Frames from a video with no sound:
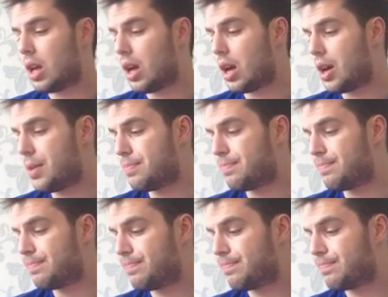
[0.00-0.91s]

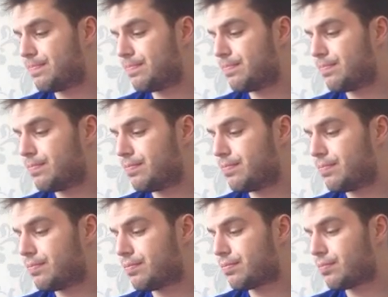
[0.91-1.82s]

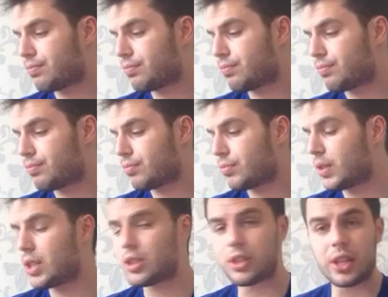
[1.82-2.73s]

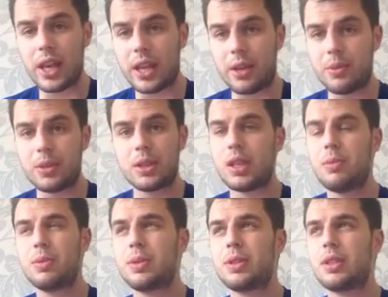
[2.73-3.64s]
As I say, he was
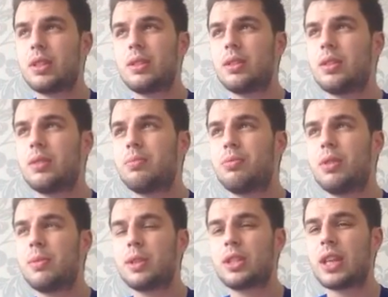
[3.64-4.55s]

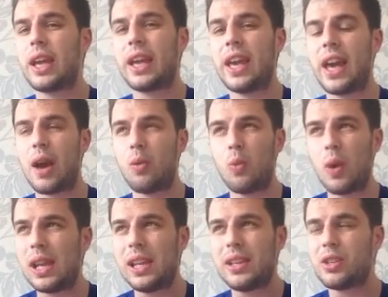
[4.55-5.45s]
pretty much getting hit at
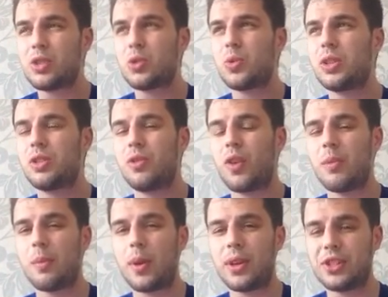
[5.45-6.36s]
will in the Saunders
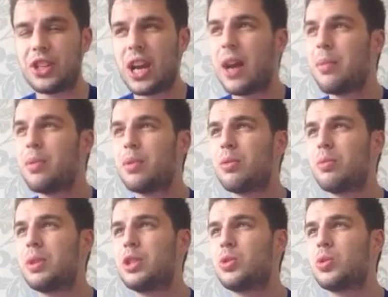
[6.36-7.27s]
fight by the jab.
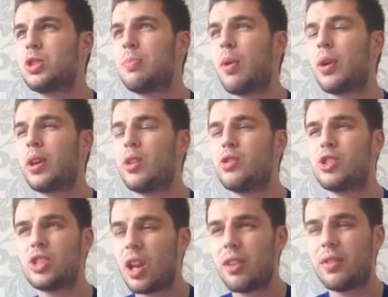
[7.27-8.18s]
We saw Spike
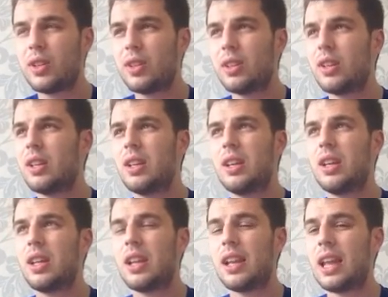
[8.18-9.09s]
O'Sullivan
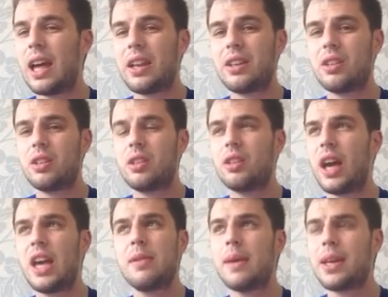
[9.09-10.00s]
land
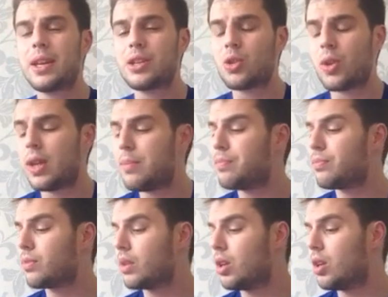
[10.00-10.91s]
haymakers on him.
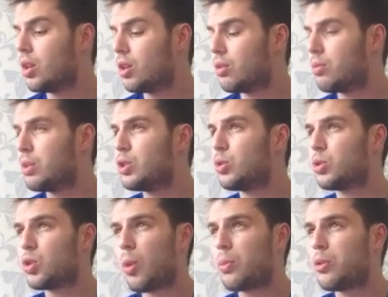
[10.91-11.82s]
We saw
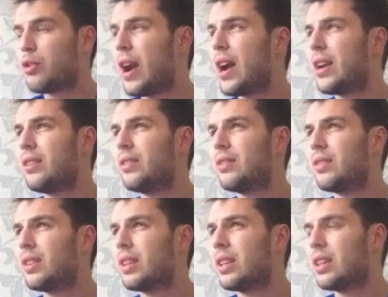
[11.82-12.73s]
Tom Doran
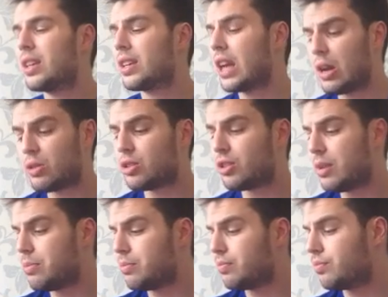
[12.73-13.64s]
counter
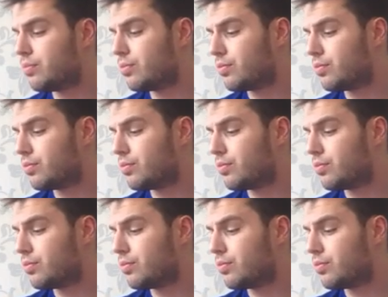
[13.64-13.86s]
him